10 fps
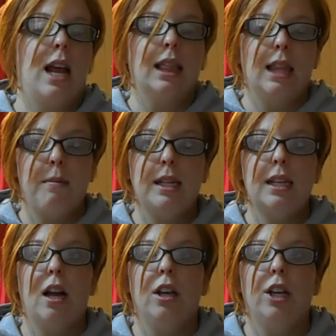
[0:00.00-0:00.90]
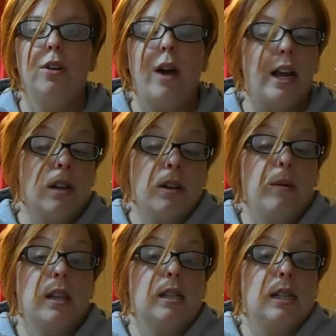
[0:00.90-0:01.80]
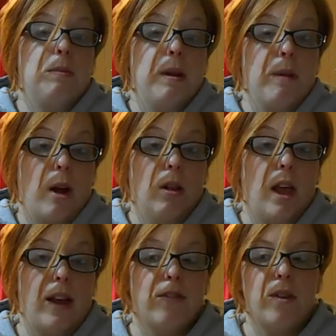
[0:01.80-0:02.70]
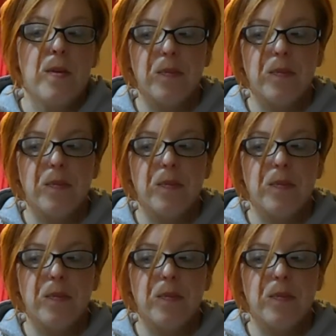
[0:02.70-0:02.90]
And let me tell you, I don't know where this has been my whole life.